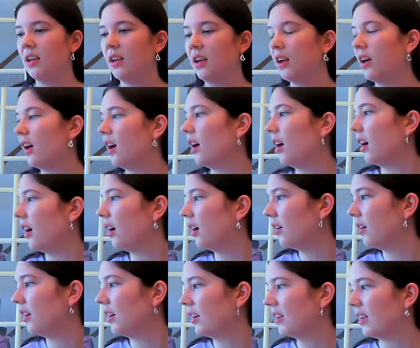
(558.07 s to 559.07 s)
Oh,
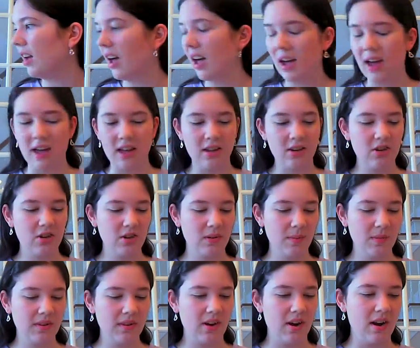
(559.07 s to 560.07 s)
gosh,
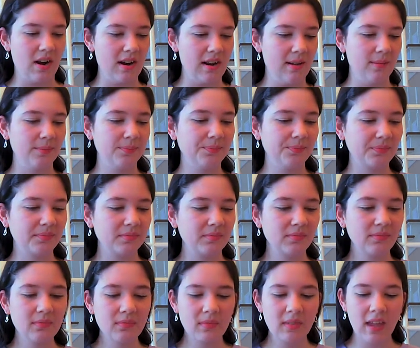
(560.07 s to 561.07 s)
I'm sorry.
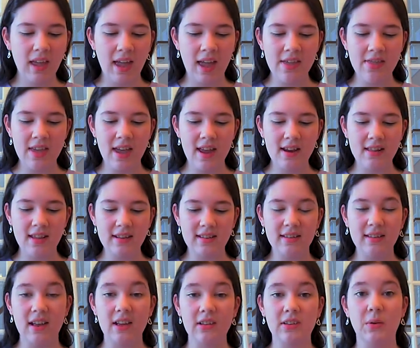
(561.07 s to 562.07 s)
And then this
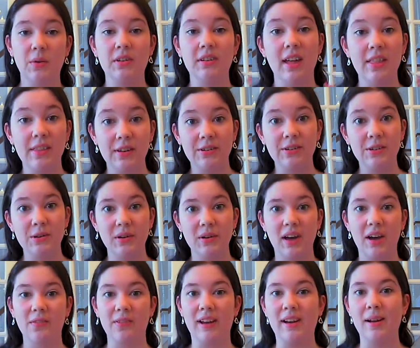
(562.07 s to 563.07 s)
is also another new
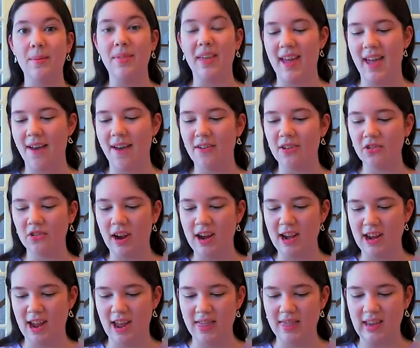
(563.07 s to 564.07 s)
e.l.f. item that I haven't
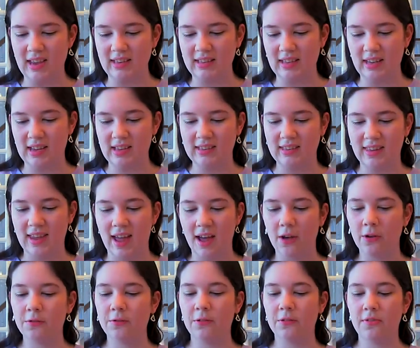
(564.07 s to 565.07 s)
tried yet, and this is the
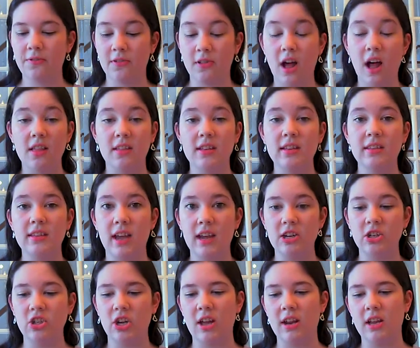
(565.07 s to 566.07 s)
e.l.f. Flawless
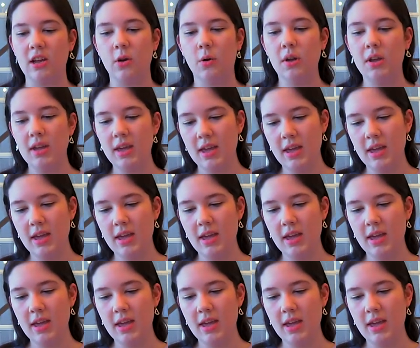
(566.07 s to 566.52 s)
Eyeshadow